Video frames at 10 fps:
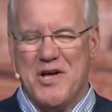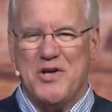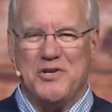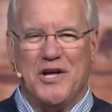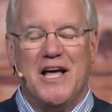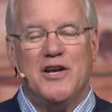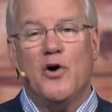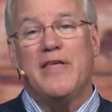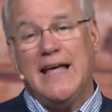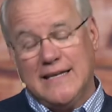Yeah,
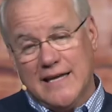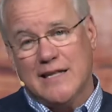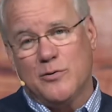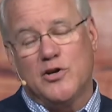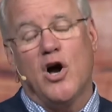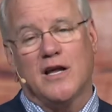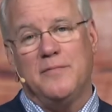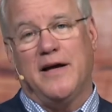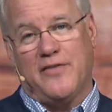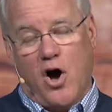no, that day they were talking
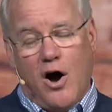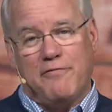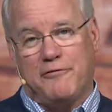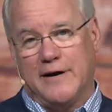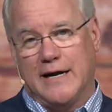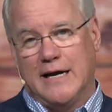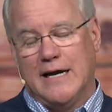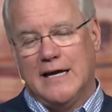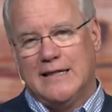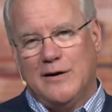about the offering.
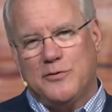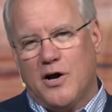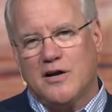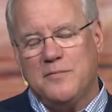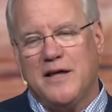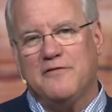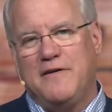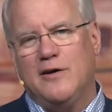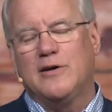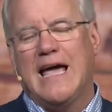They were talking about the
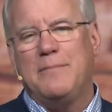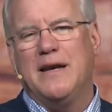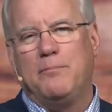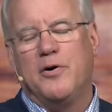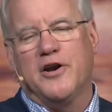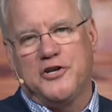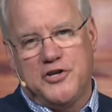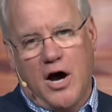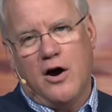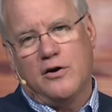fellow who came in and put a
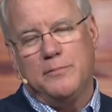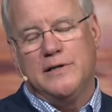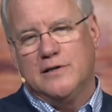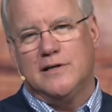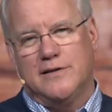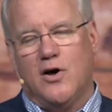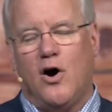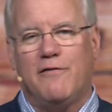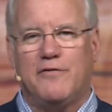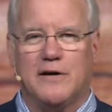dollar bill in the
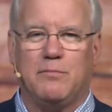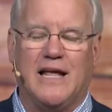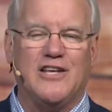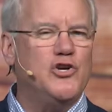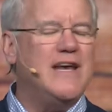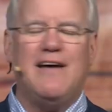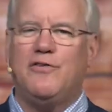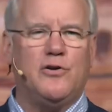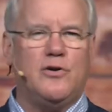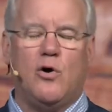offering plate. You
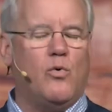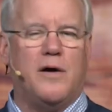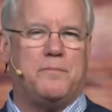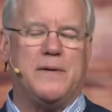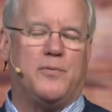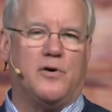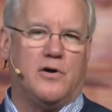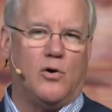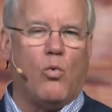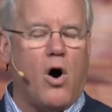never do know what people are
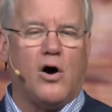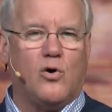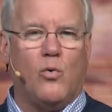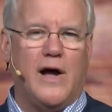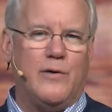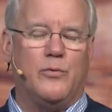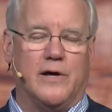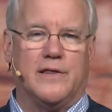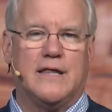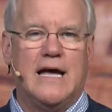going to walk away
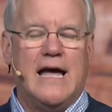with.